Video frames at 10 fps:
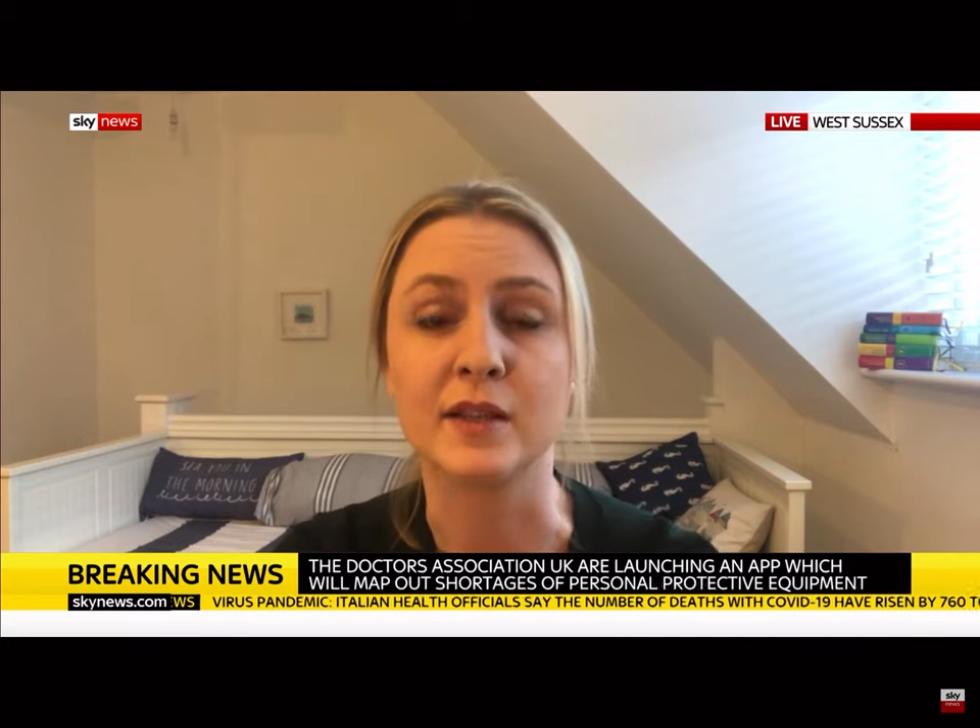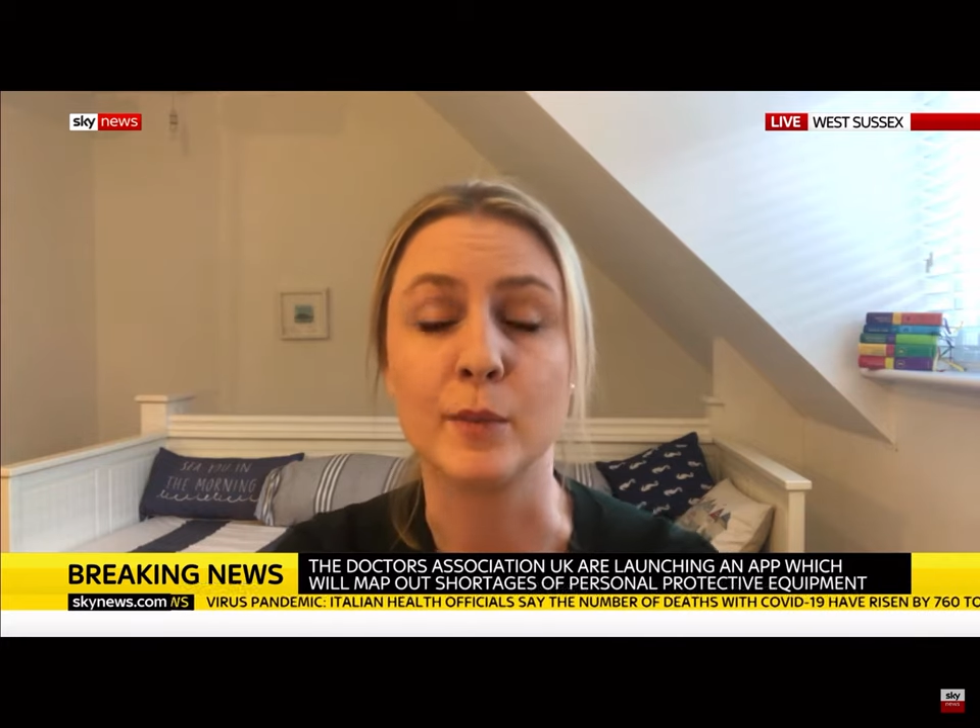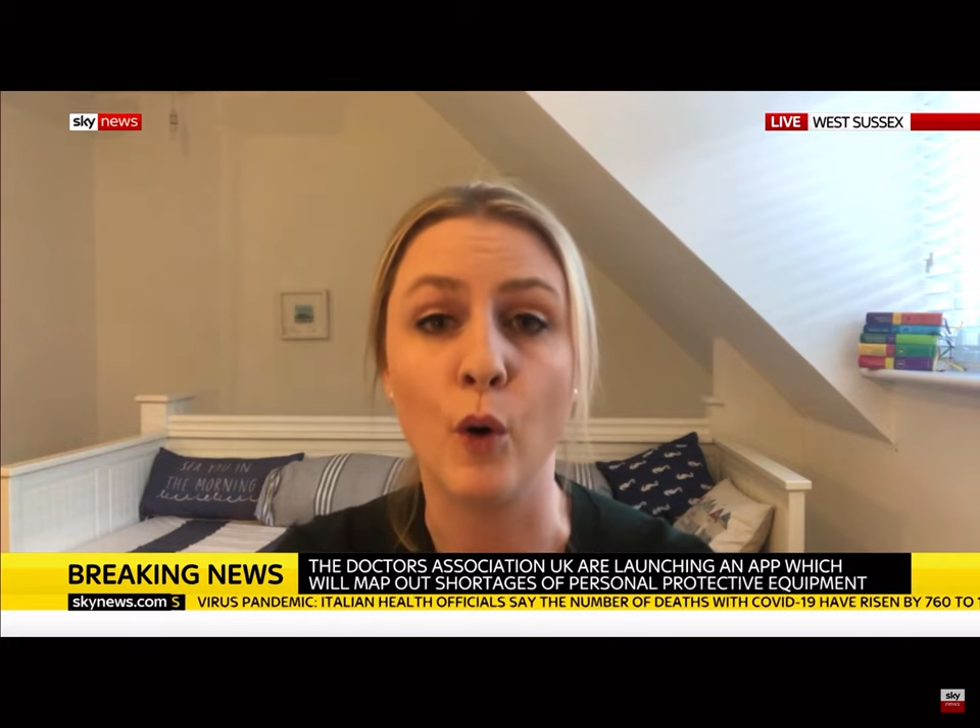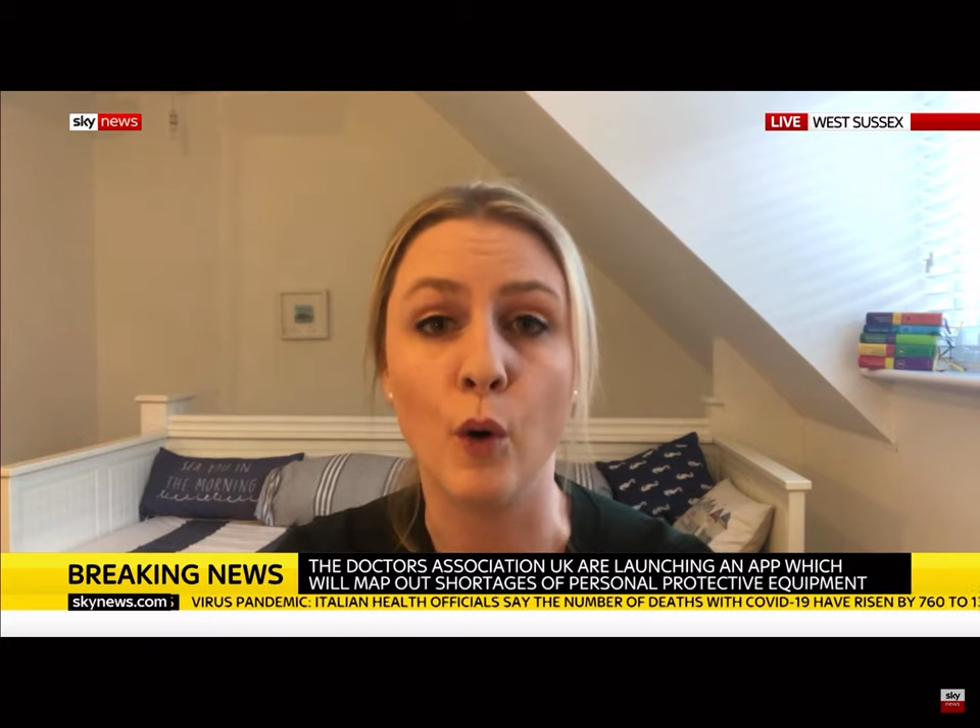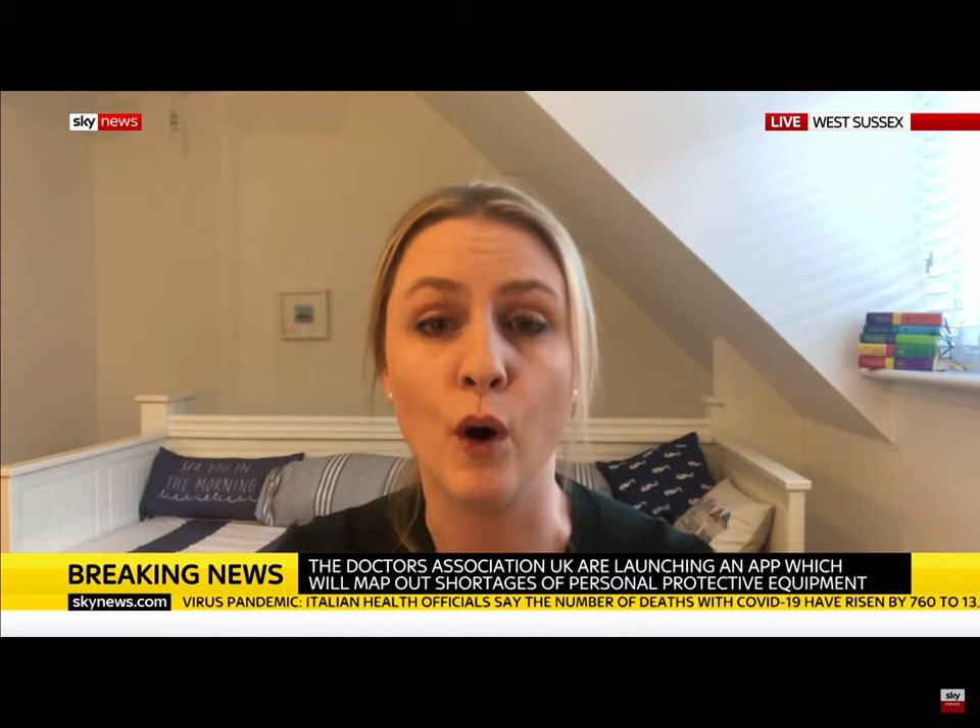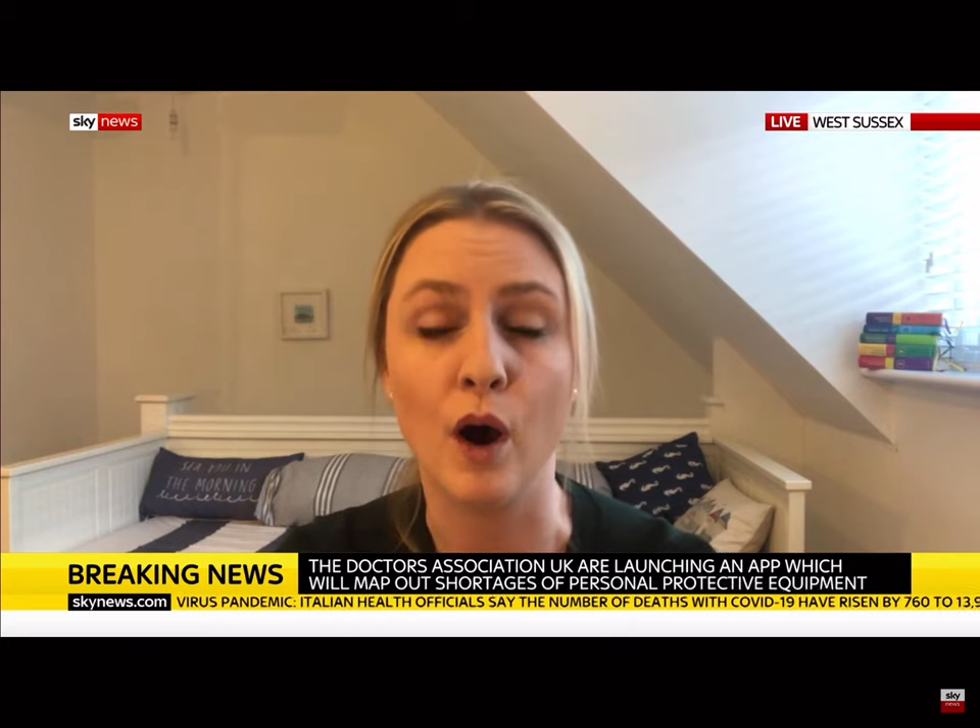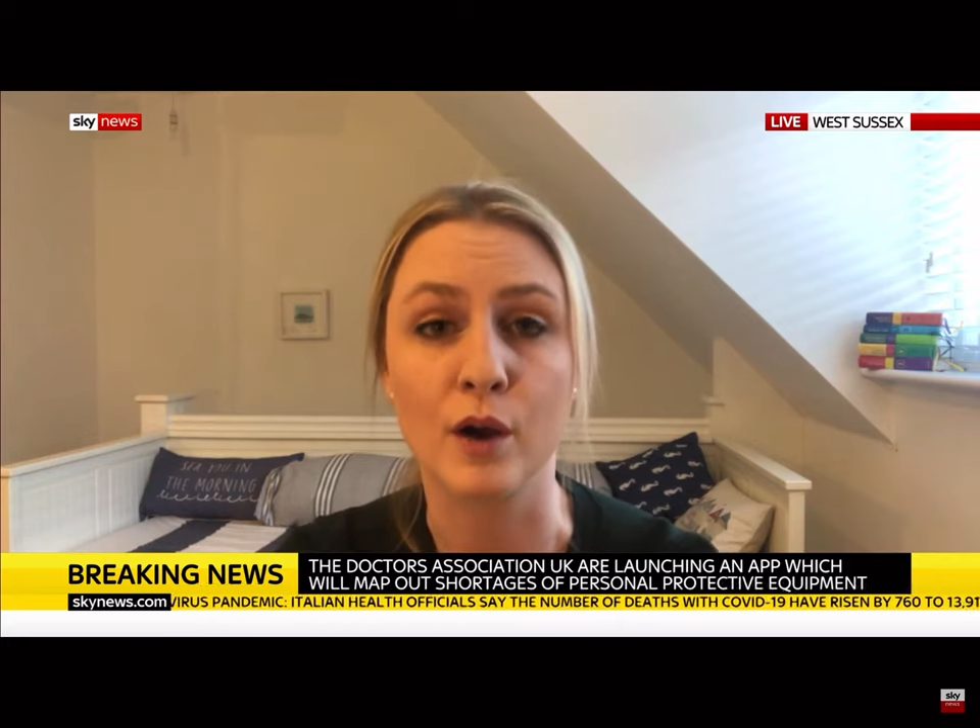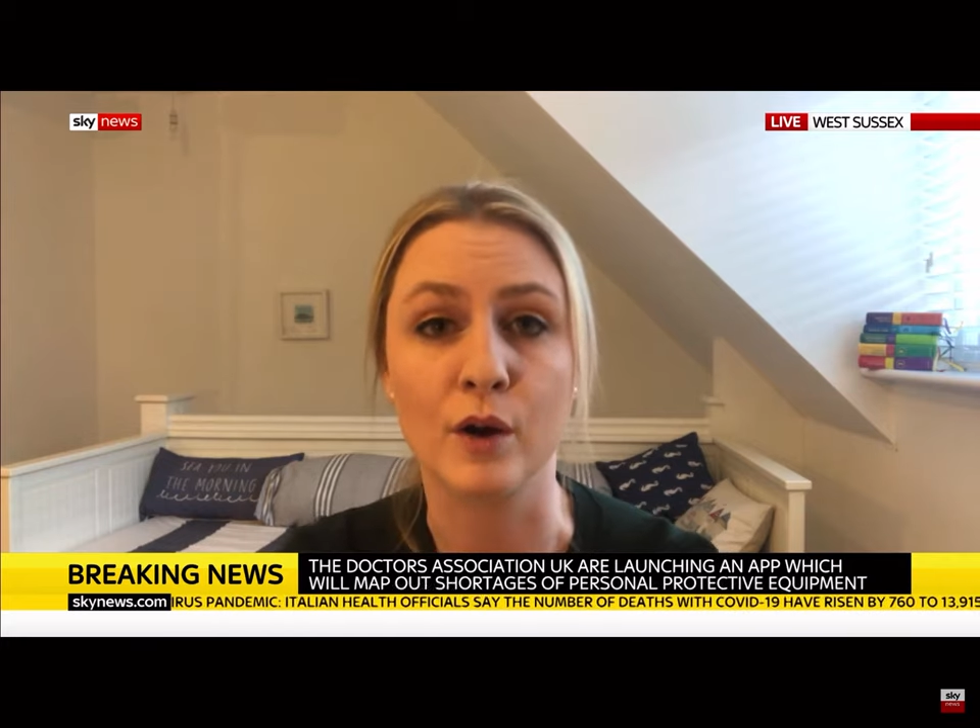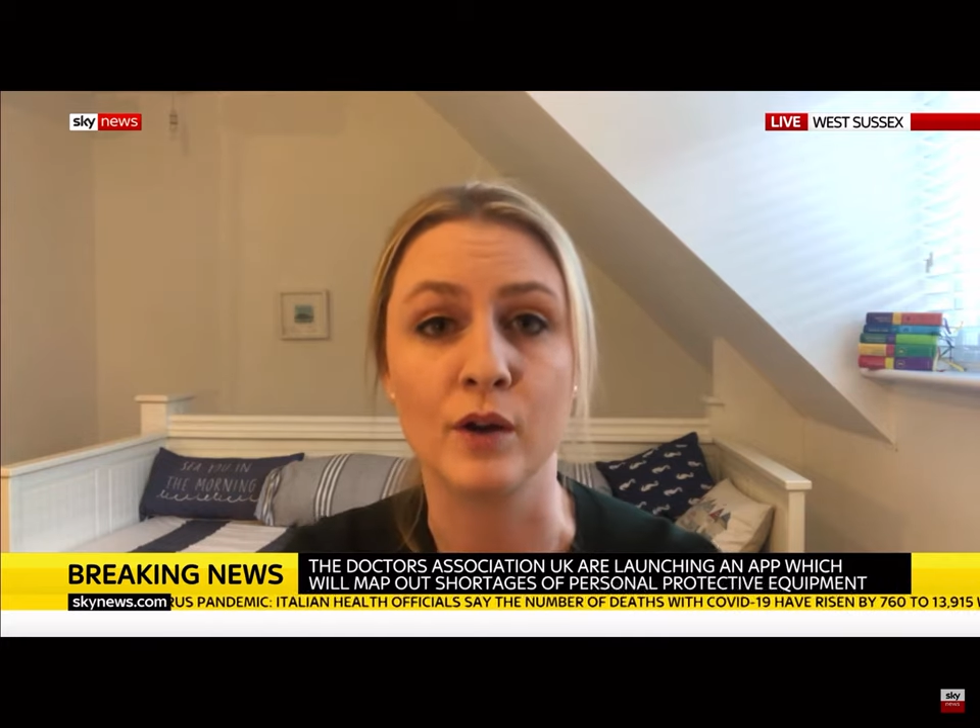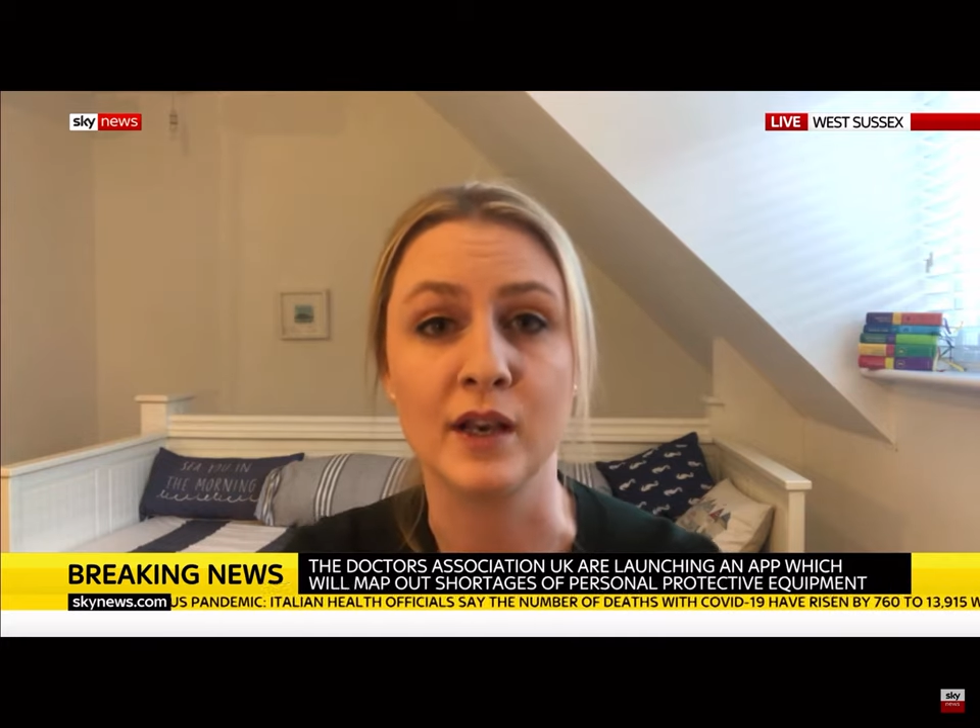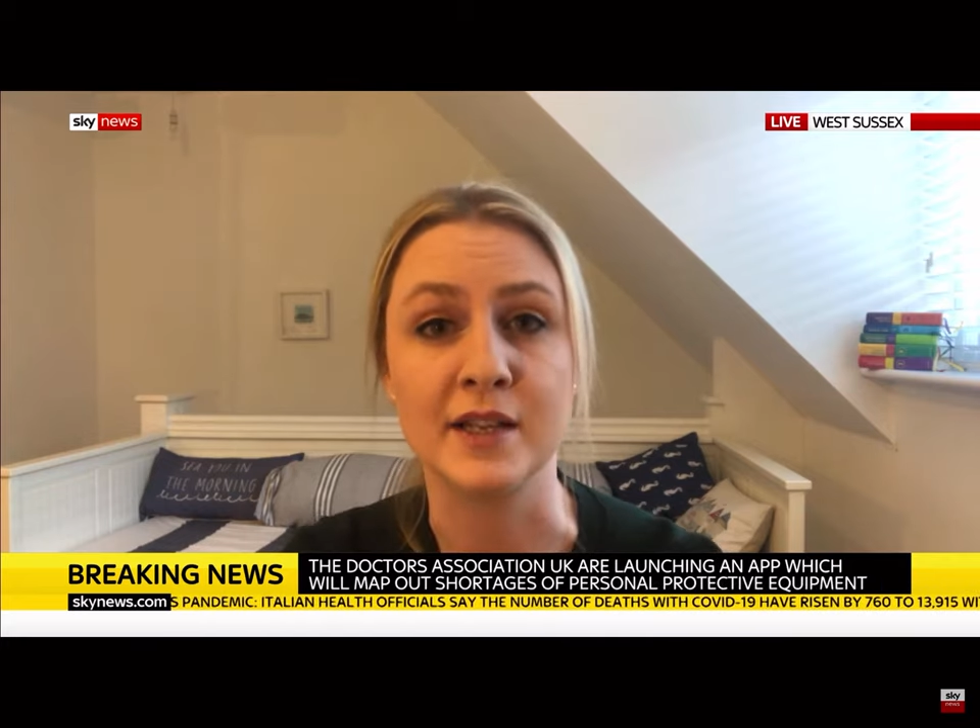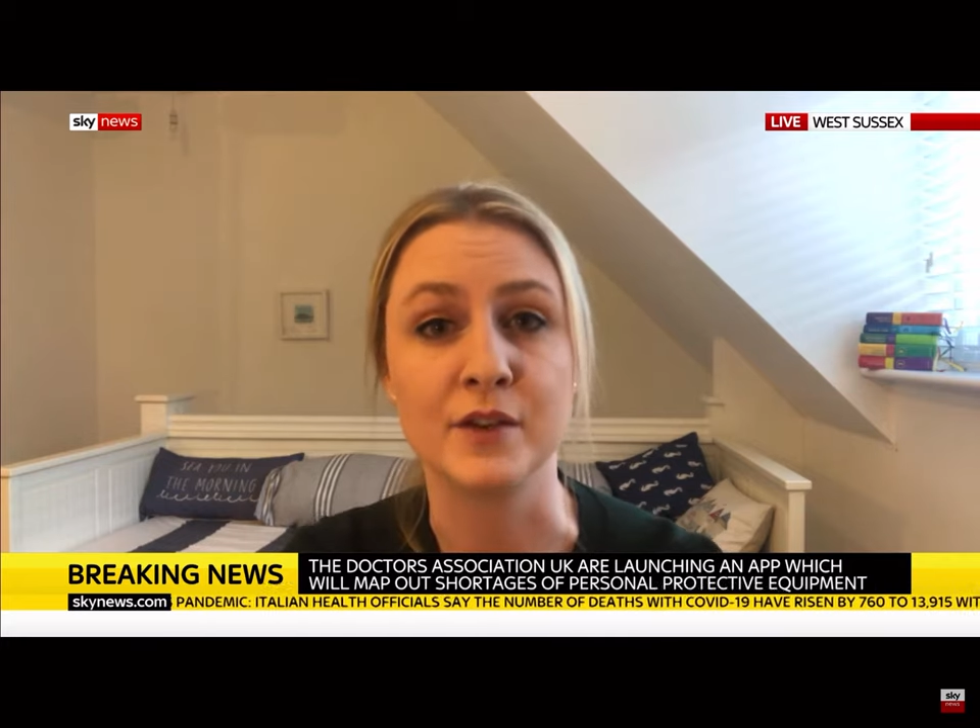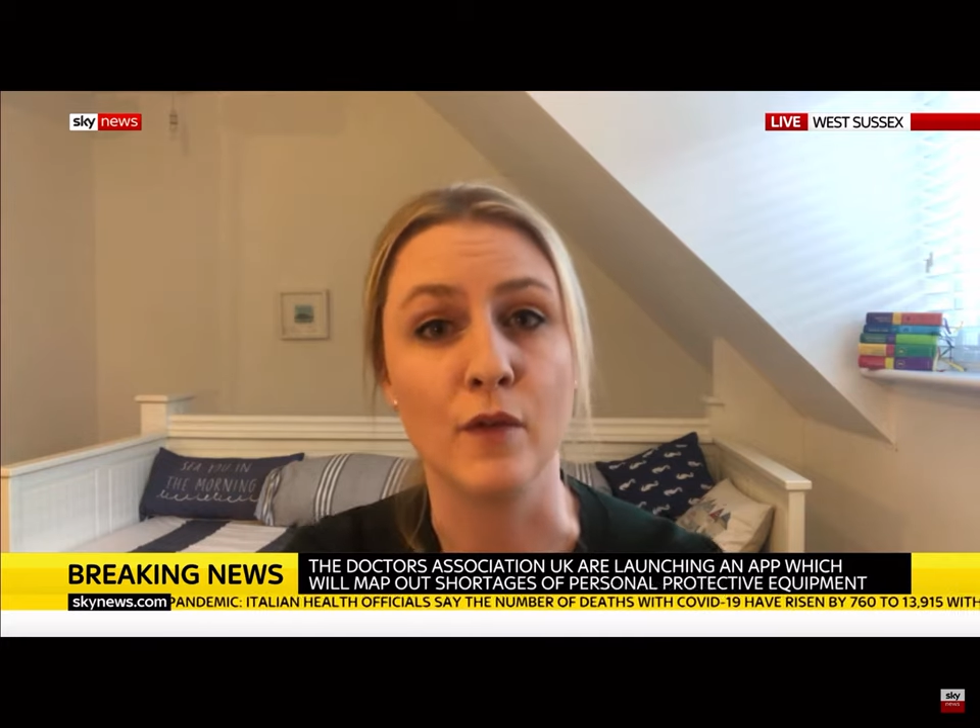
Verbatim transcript: support our colleagues